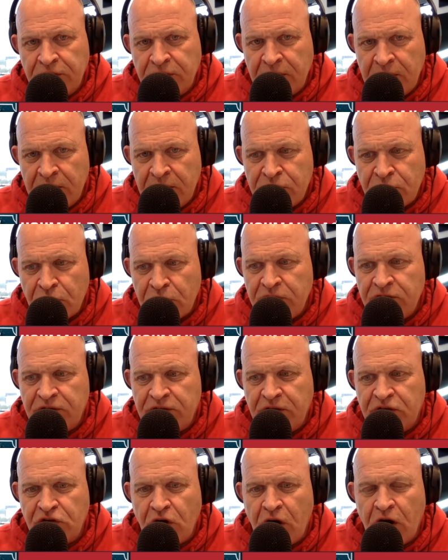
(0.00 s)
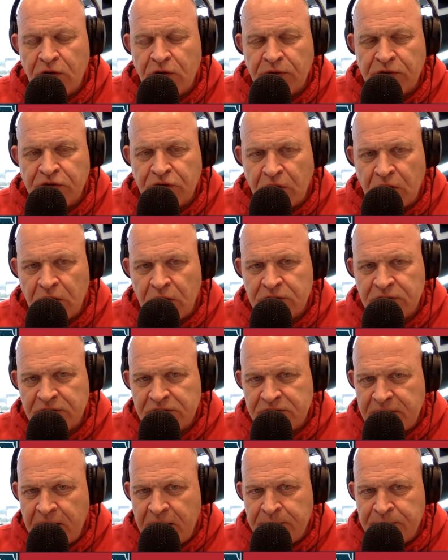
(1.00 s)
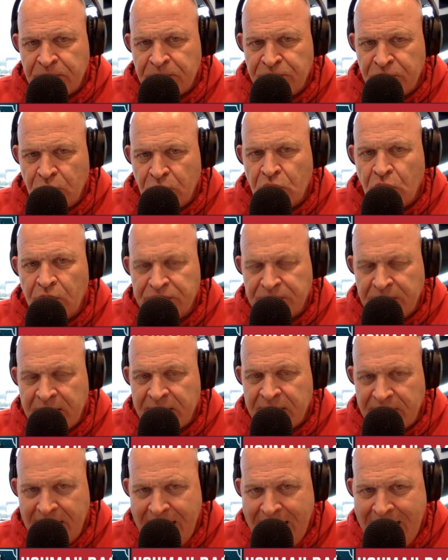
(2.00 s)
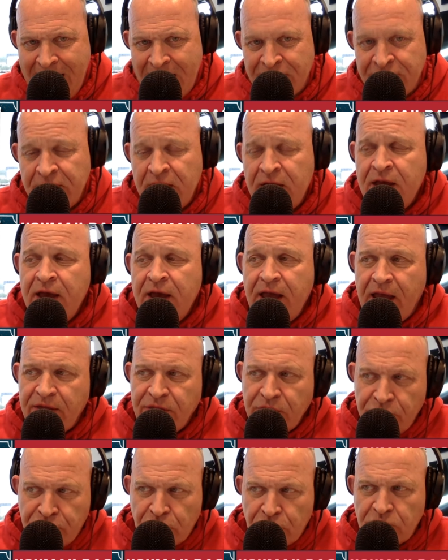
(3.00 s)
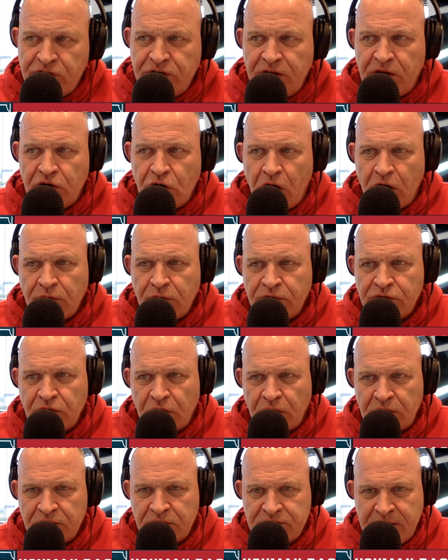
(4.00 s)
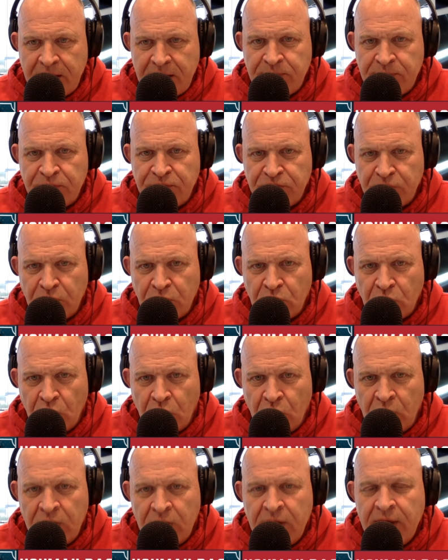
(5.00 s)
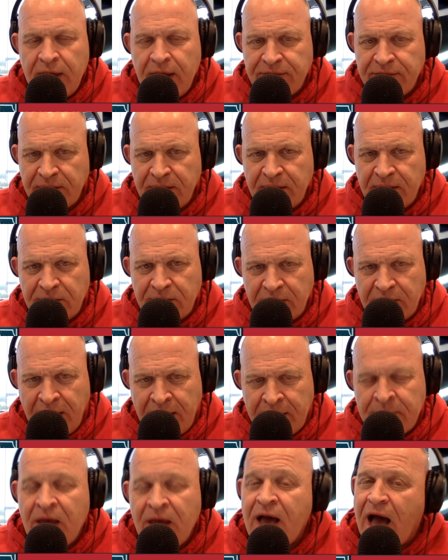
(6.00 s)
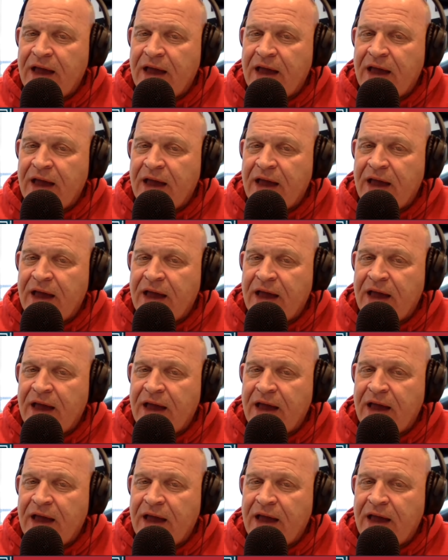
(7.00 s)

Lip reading: the 36-yard return to set up the field goal at the end of the half and the 13-yard return to set up the field goal at the end of the game.